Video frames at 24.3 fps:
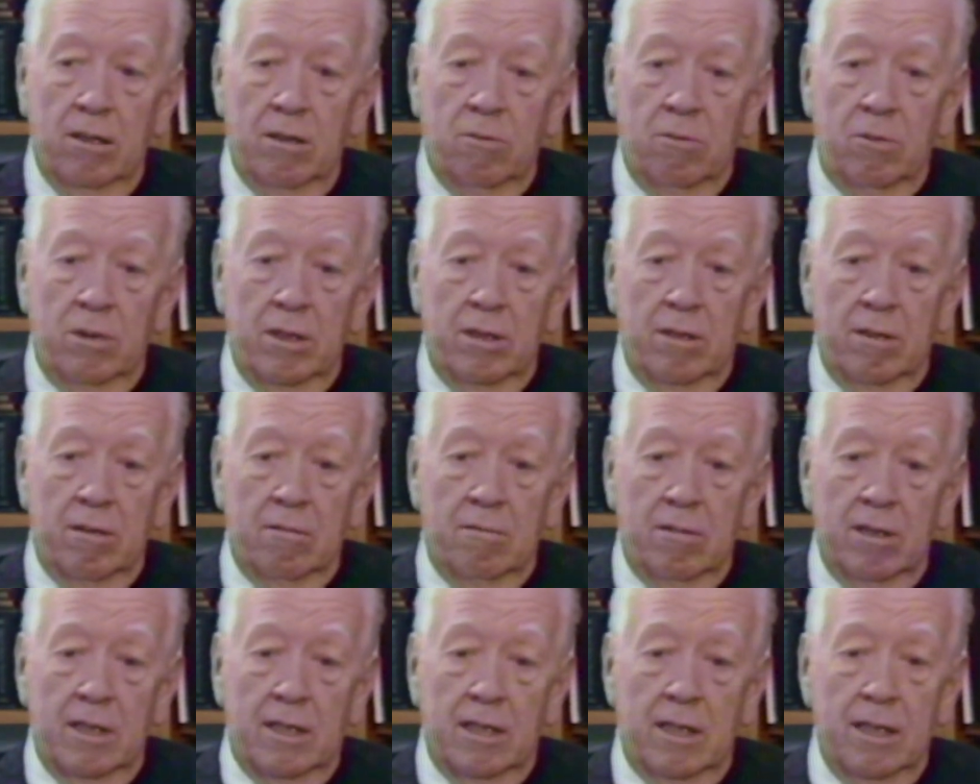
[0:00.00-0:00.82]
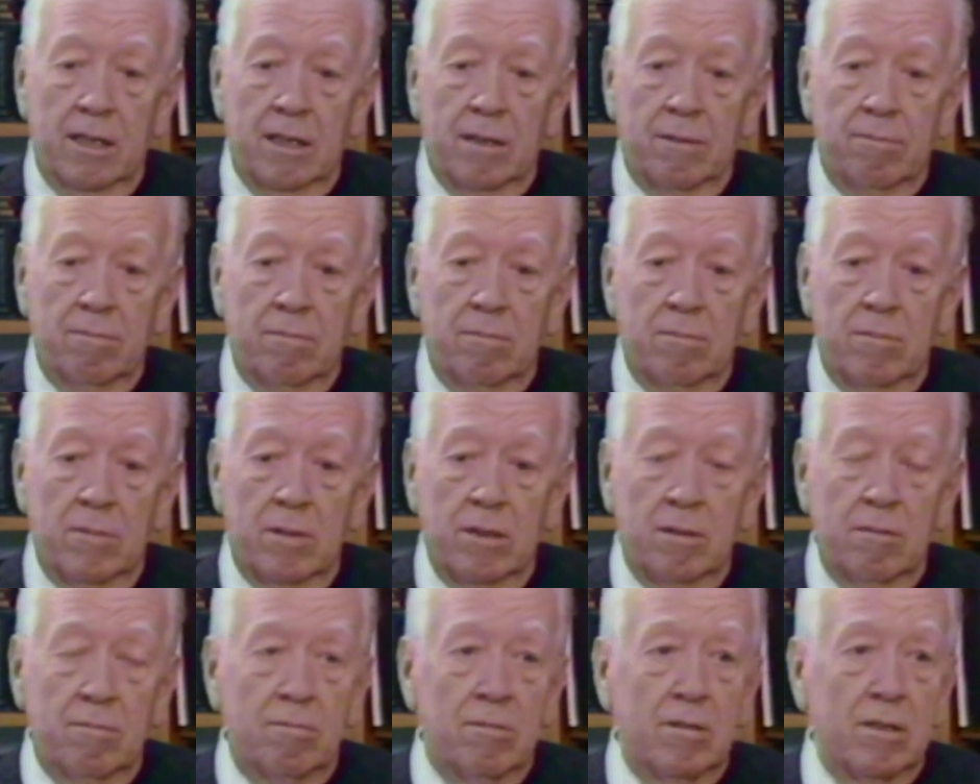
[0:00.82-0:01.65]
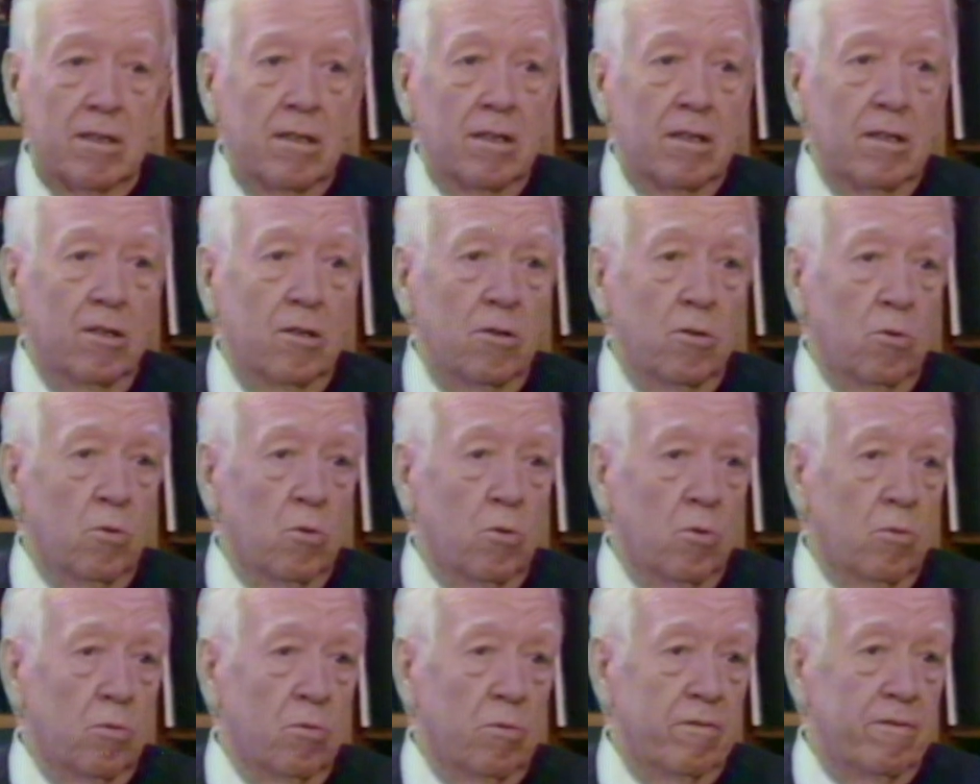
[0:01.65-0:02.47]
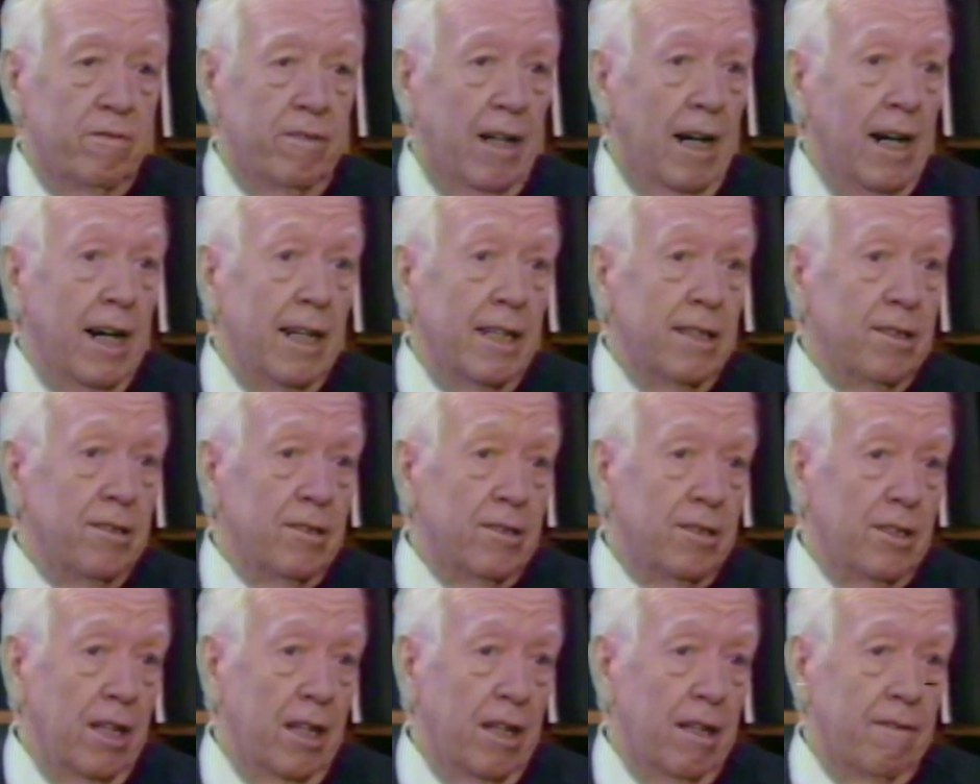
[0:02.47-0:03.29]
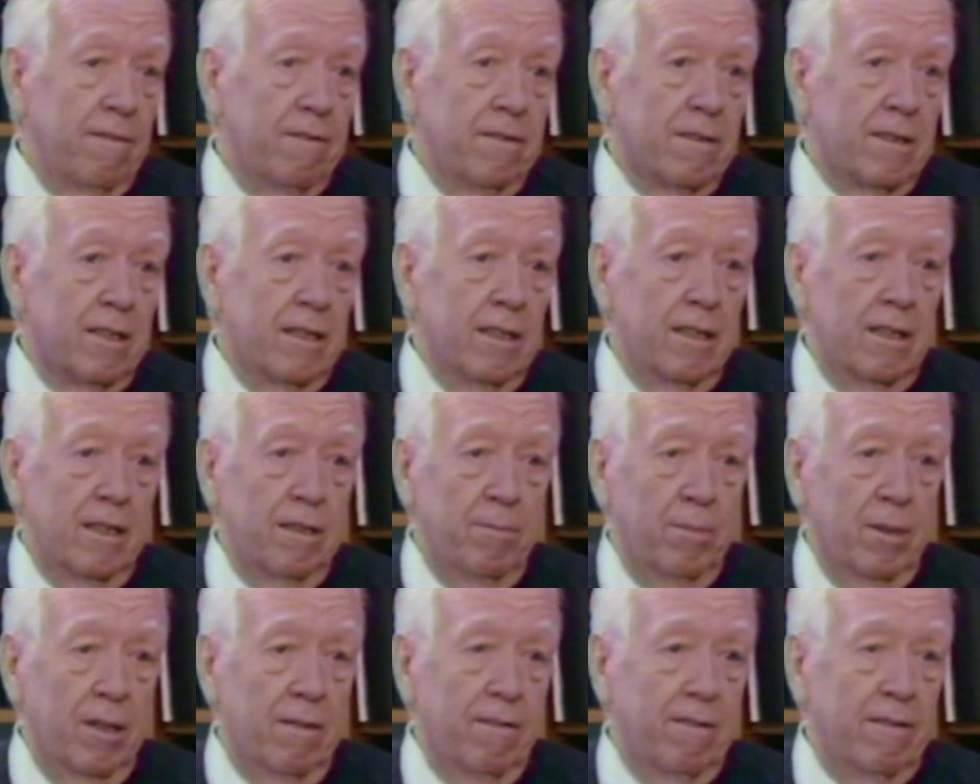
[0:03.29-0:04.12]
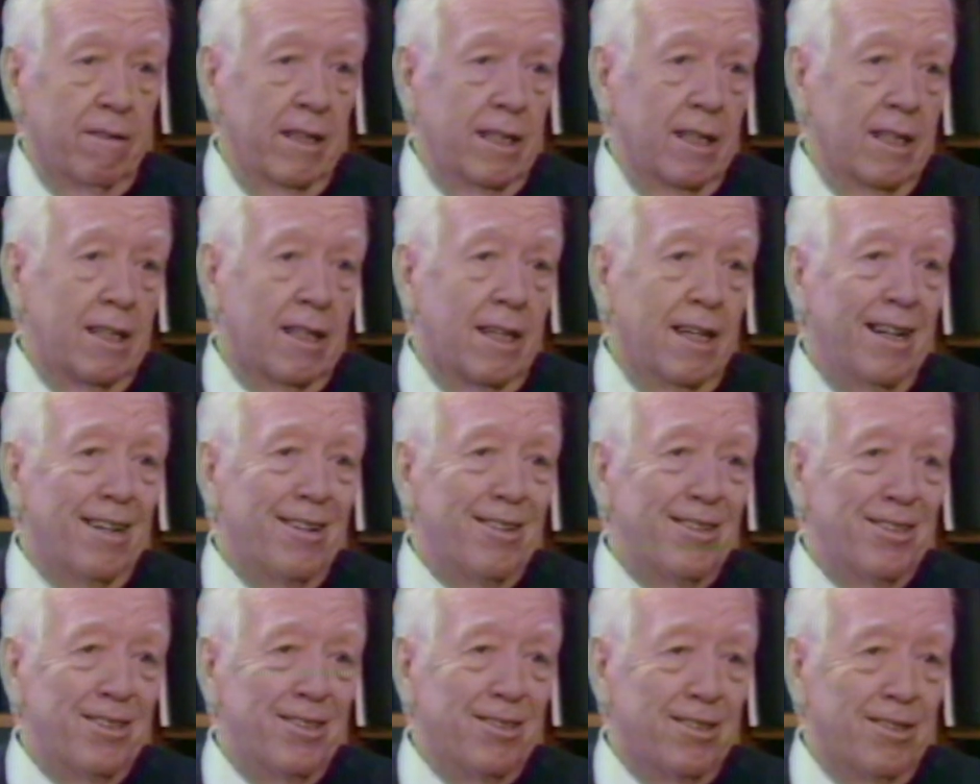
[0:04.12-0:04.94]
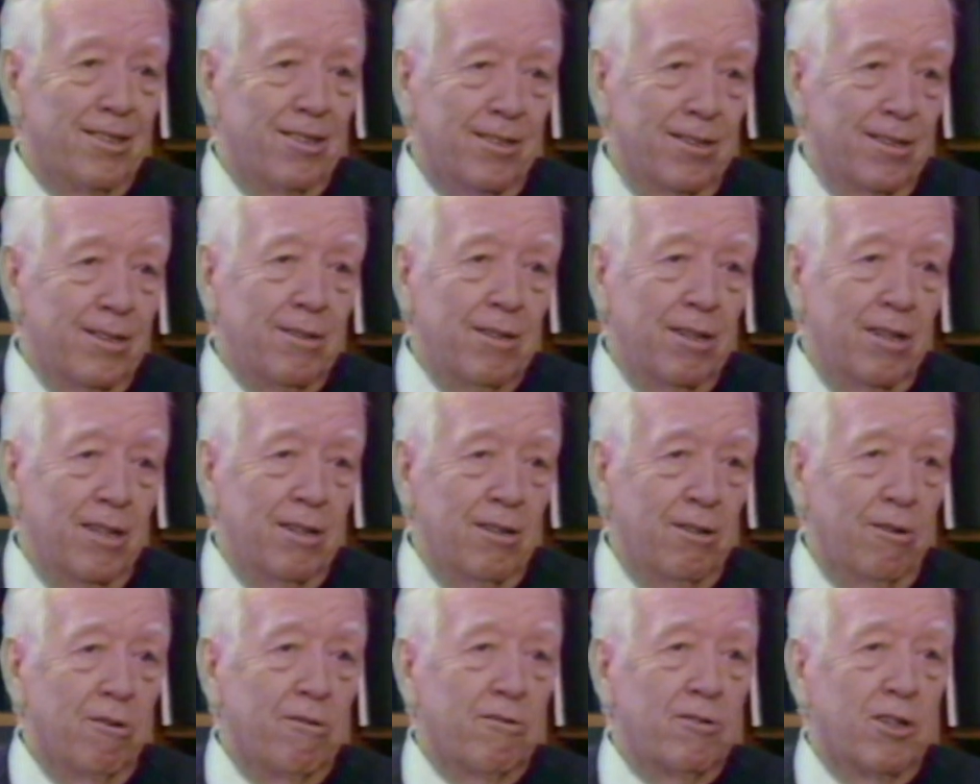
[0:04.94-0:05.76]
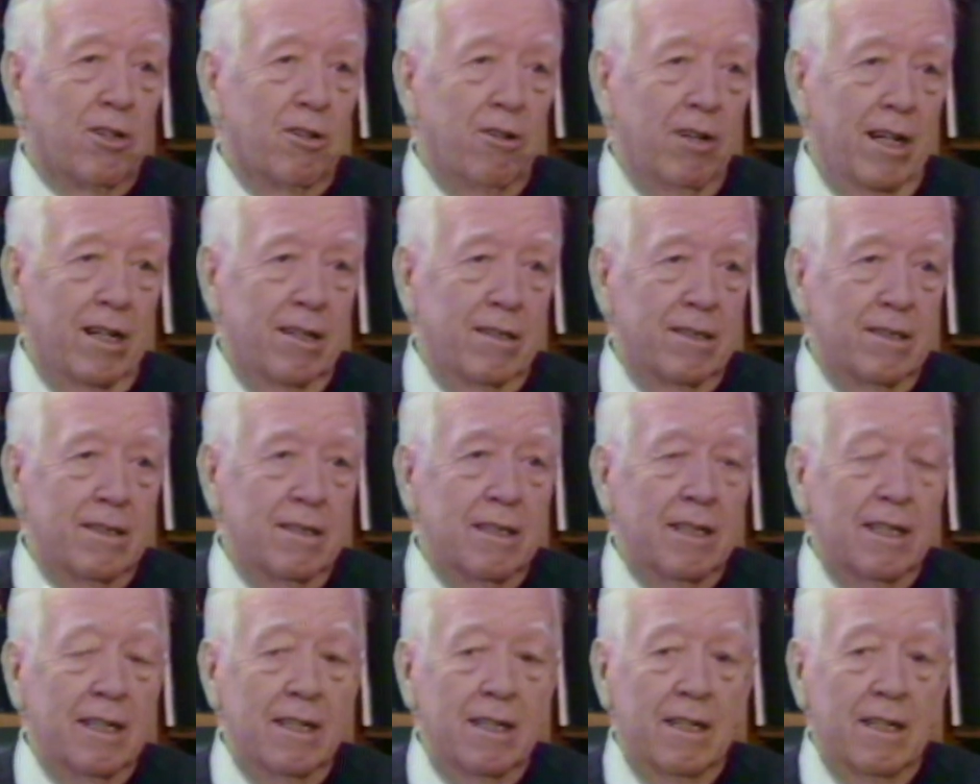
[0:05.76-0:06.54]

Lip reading: we see this new fine jail facility built for Ada County that's overcrowded.